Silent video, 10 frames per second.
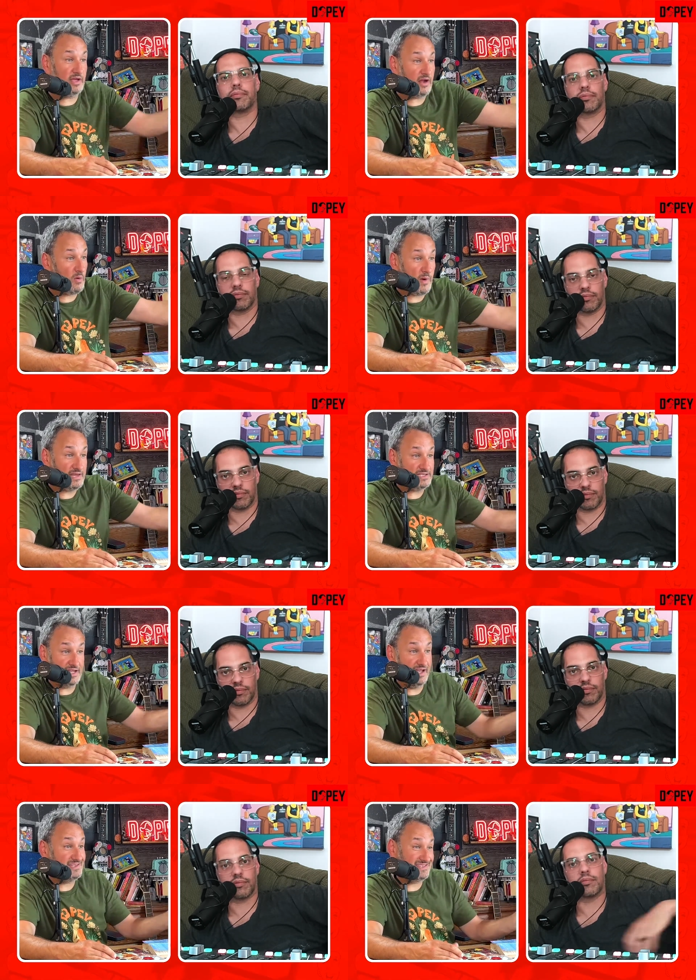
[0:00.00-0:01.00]
Speaker 1: doing it on
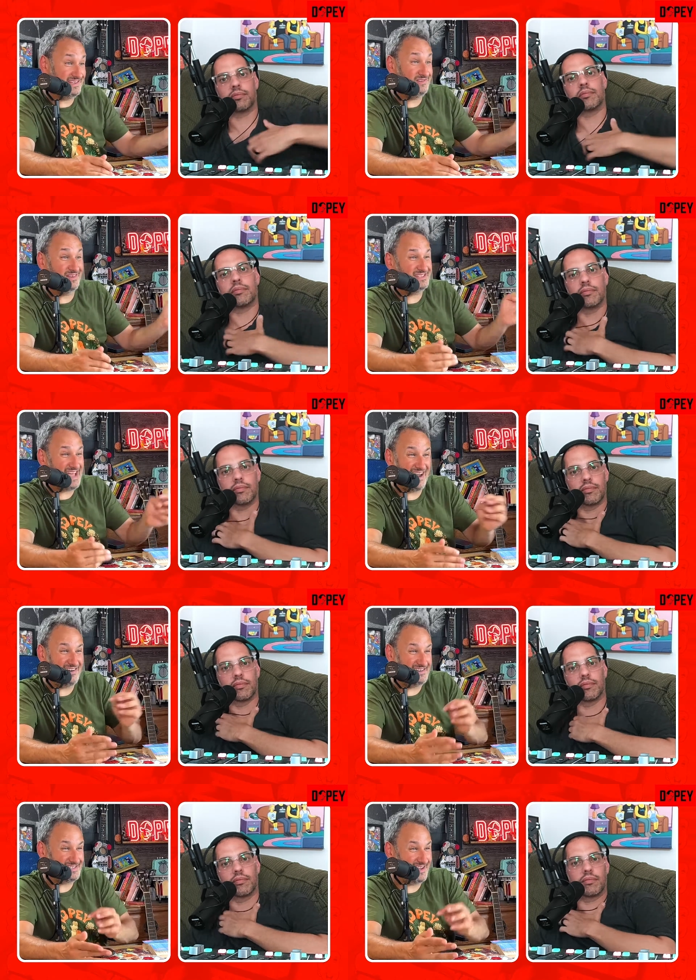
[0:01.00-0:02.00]
Wednesdays. And then you do it mm-hmm.
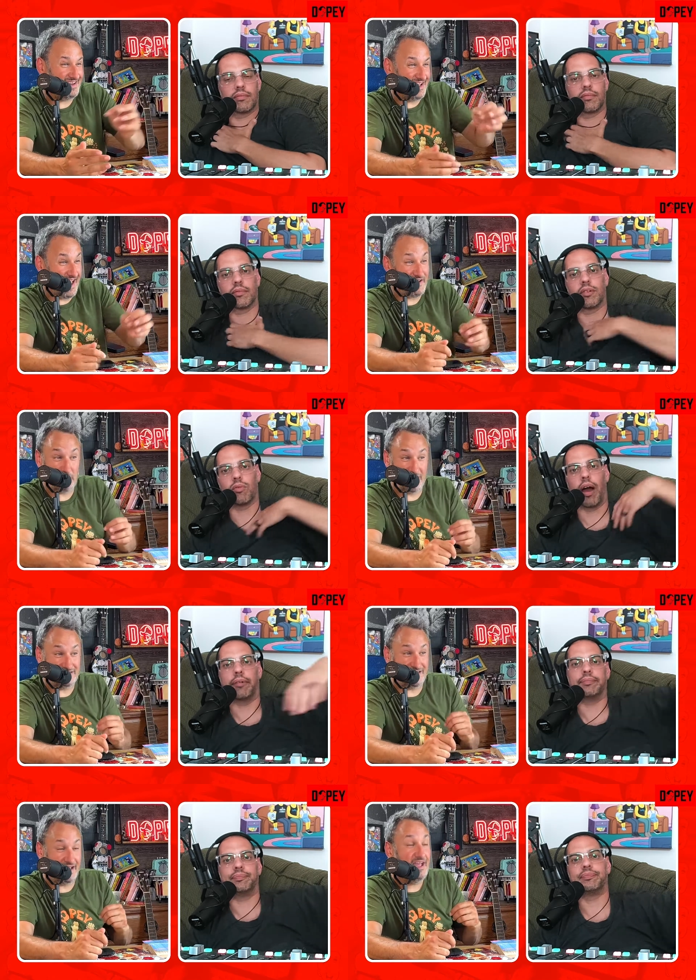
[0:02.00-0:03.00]
Saturday, Sunday, and
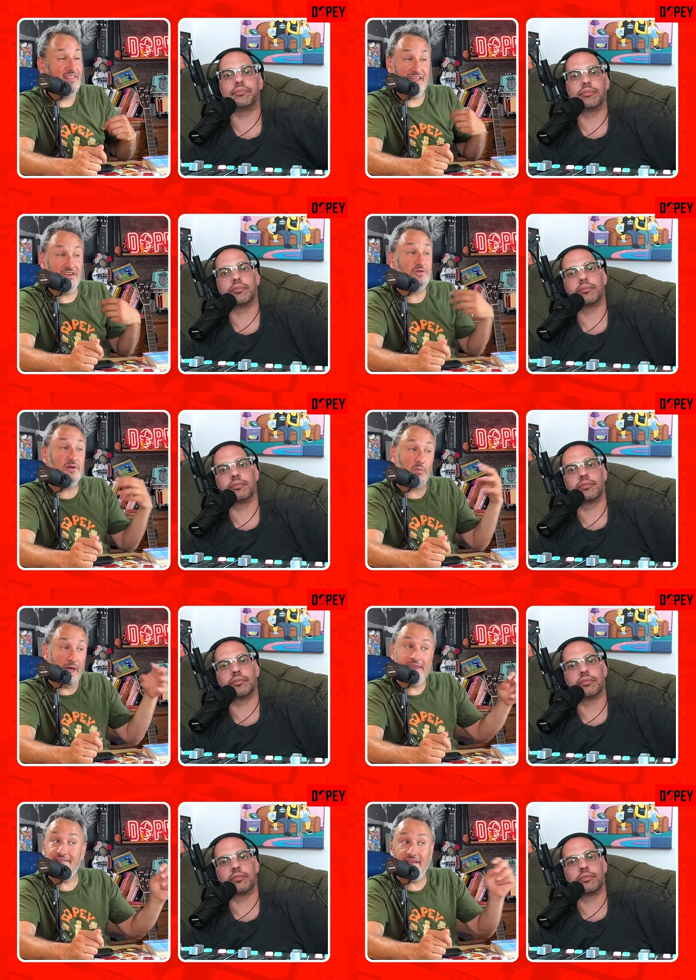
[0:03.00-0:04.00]
Wednesday. Right. Then you do it
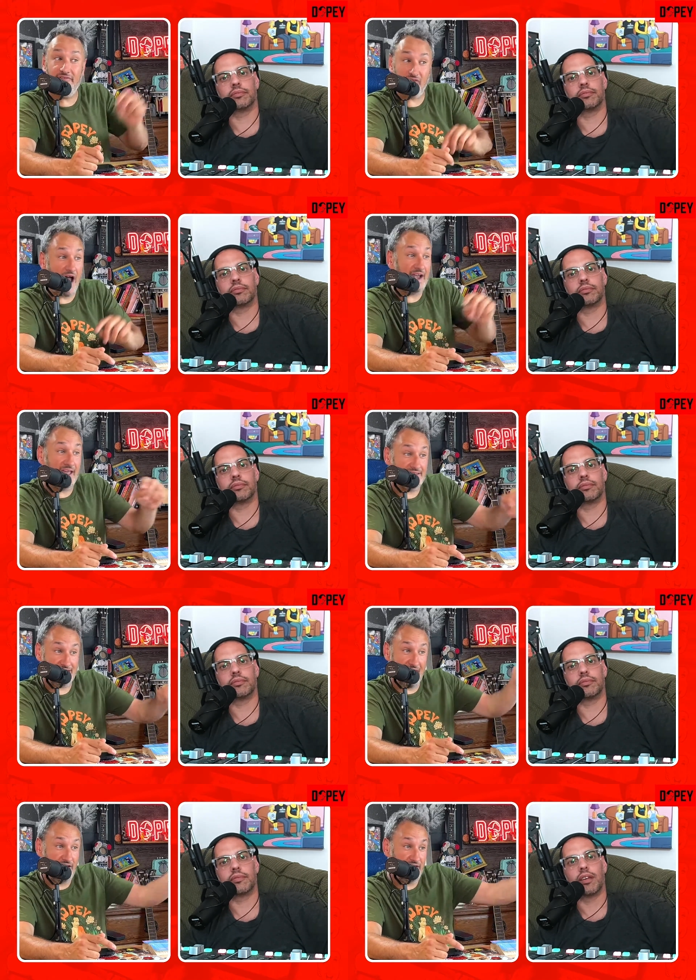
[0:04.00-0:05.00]
Wednesday, Friday,
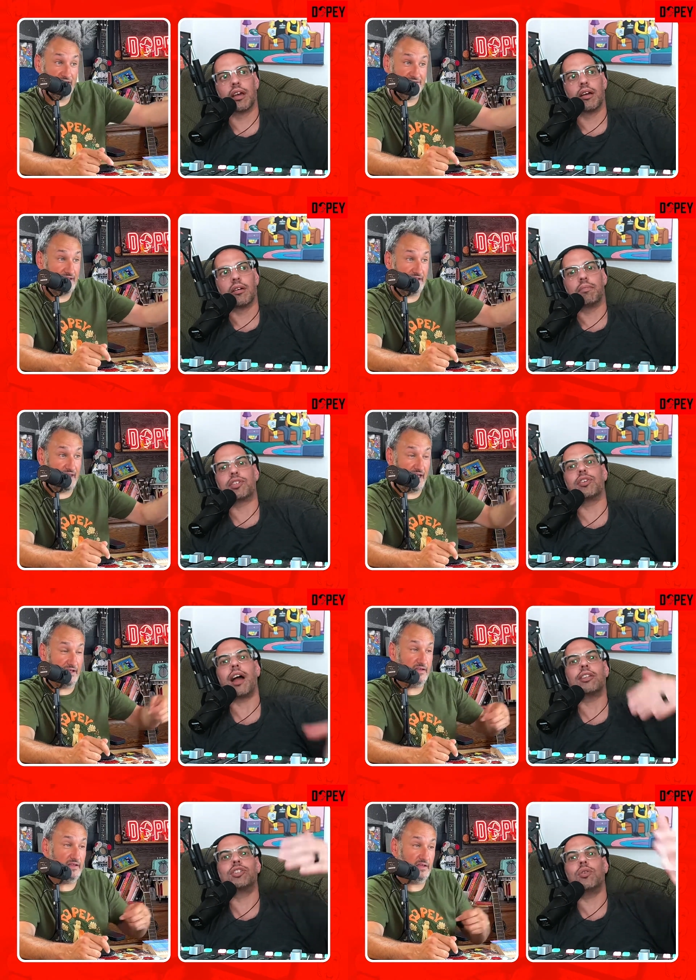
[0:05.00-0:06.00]
Saturday, Sunday. But
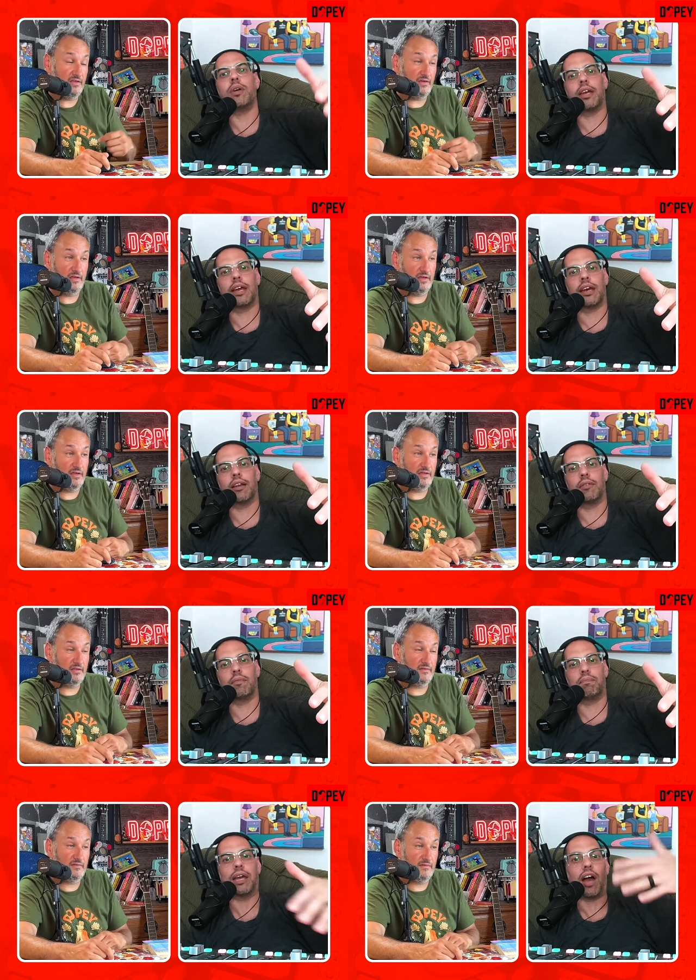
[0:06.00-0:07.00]
you're
Speaker 2: not doing it
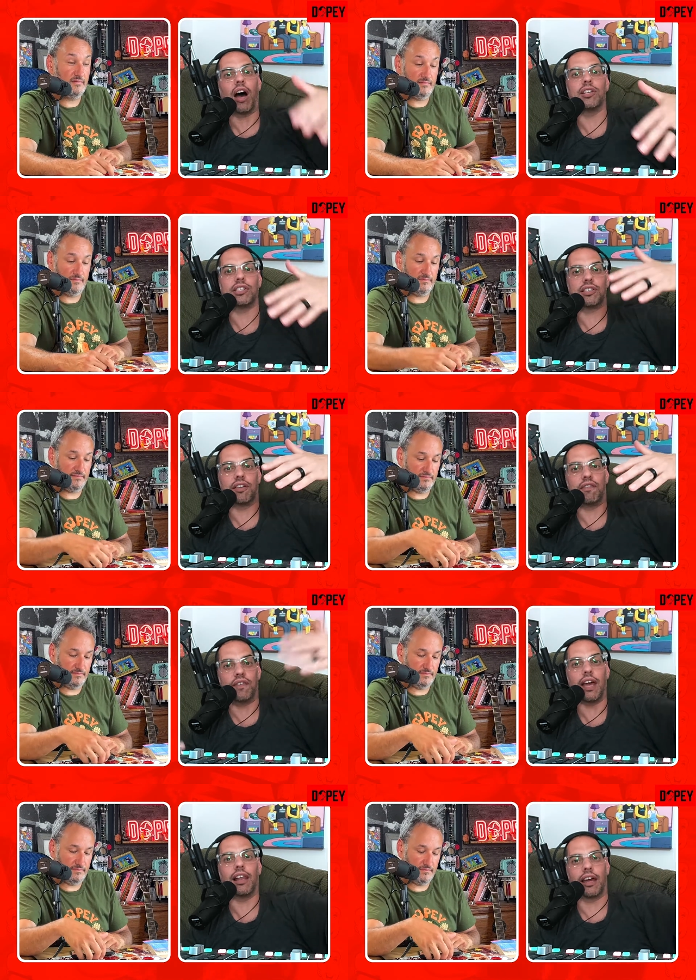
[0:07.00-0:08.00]
because the
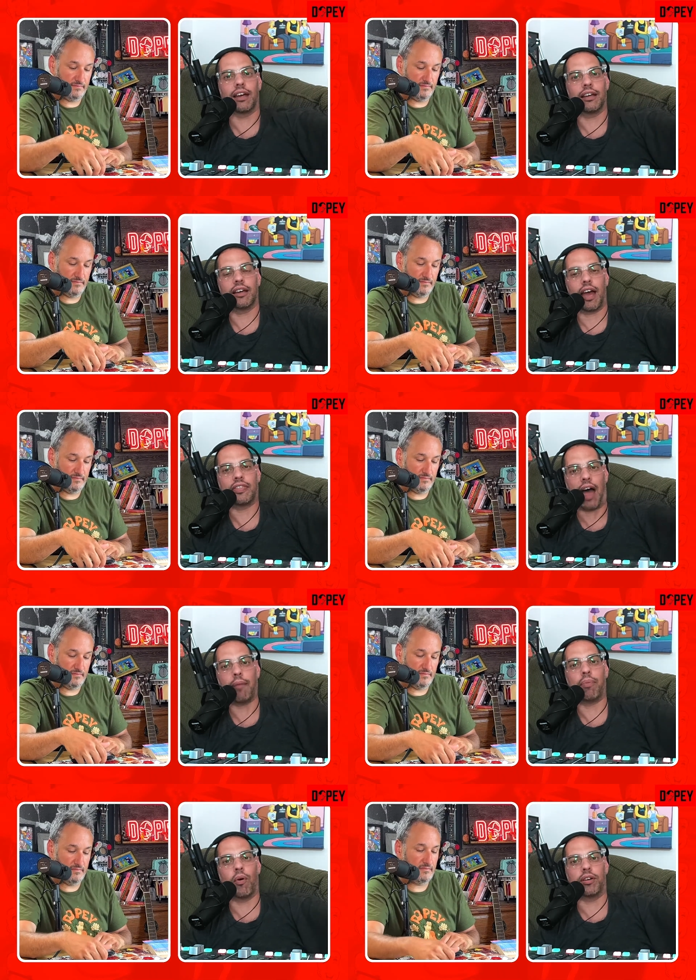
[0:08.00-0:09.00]
feeling at
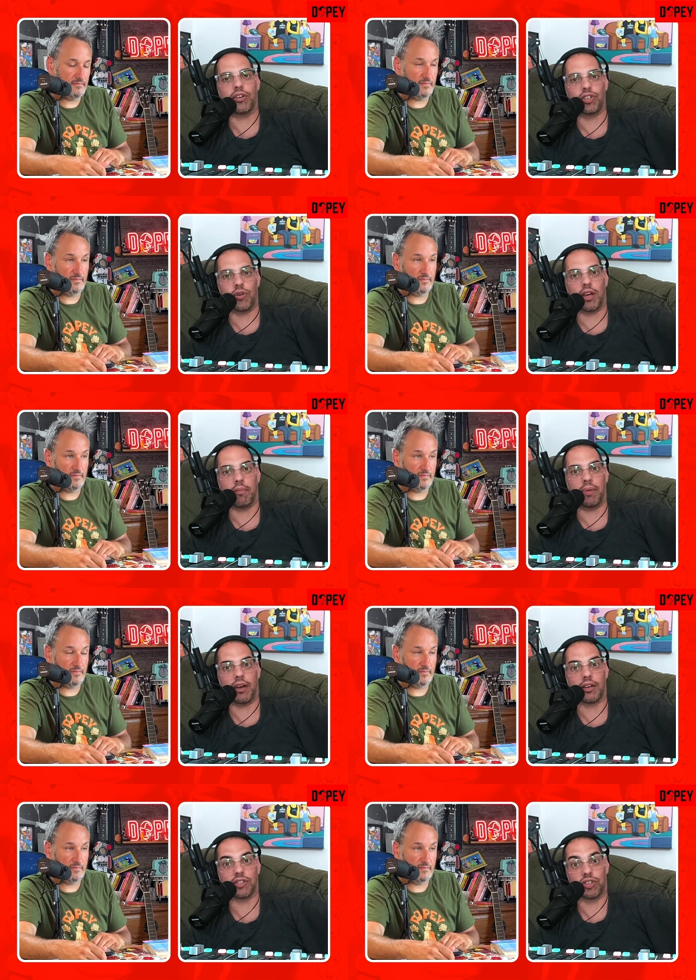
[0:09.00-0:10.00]
that point, you're doing it
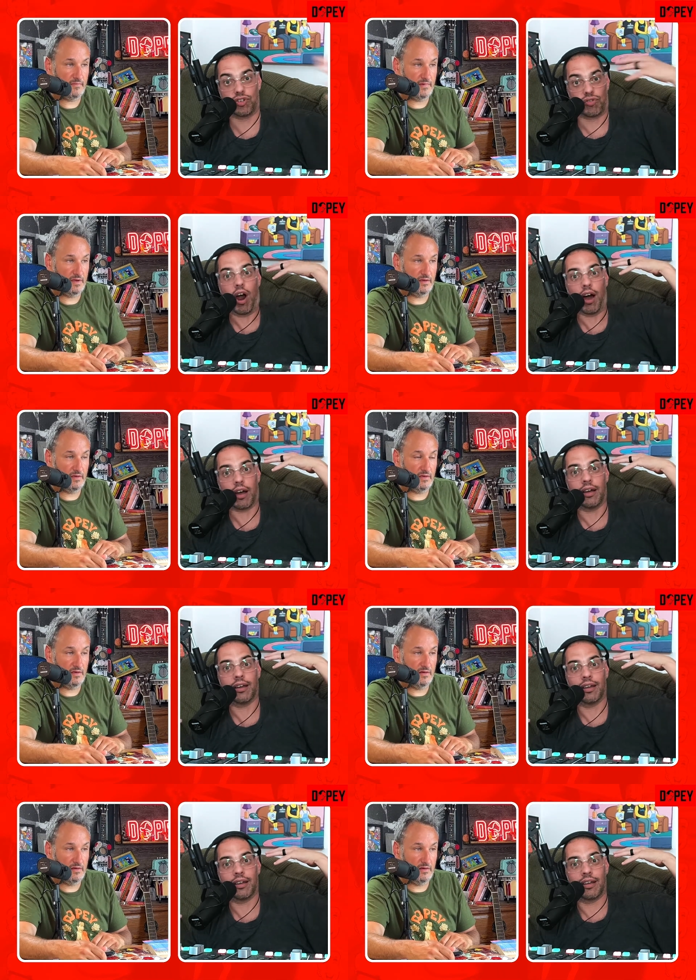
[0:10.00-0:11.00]
because the
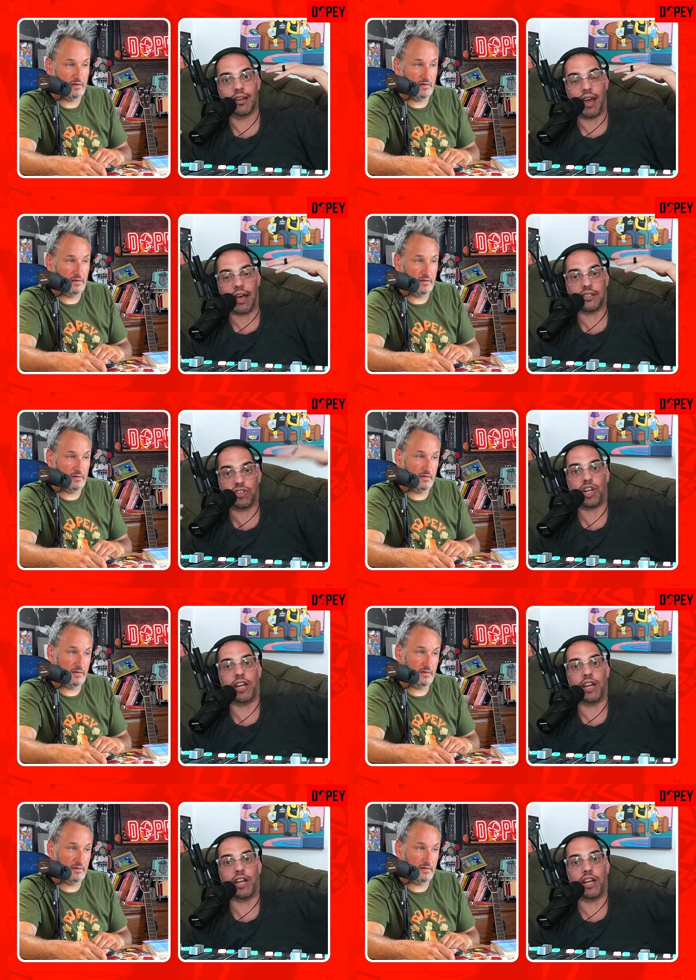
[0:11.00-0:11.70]
drug has